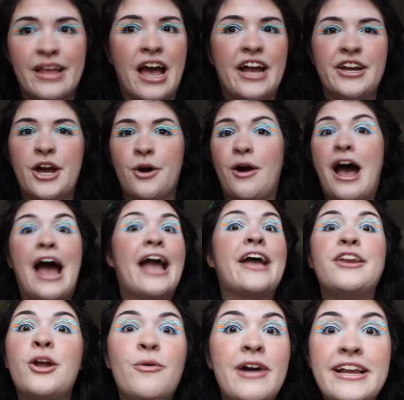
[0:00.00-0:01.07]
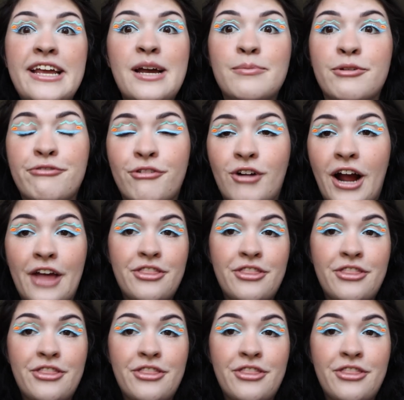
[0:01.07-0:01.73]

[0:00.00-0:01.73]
I know, I had no idea before.